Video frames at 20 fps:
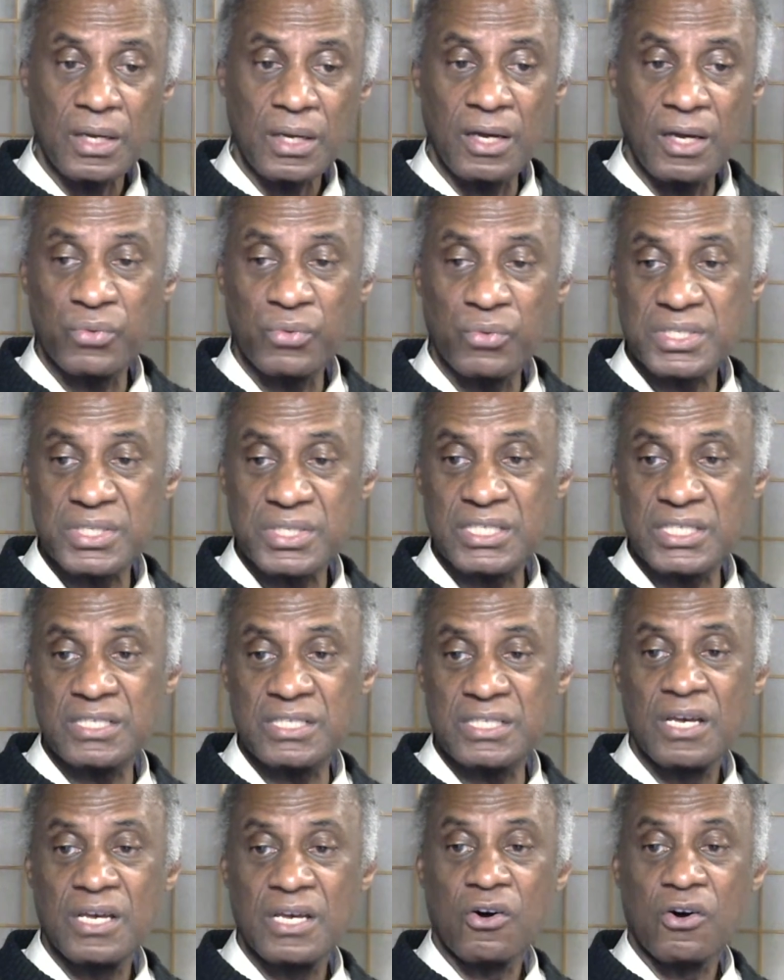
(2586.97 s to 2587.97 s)
And we'll
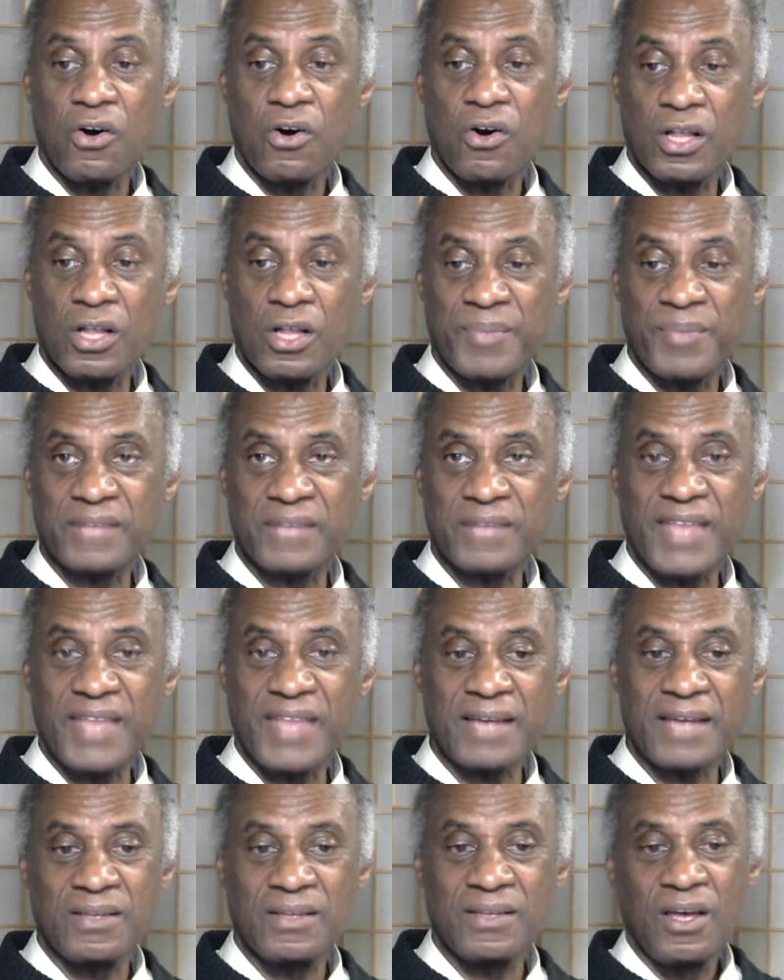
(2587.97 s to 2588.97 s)
see all about that.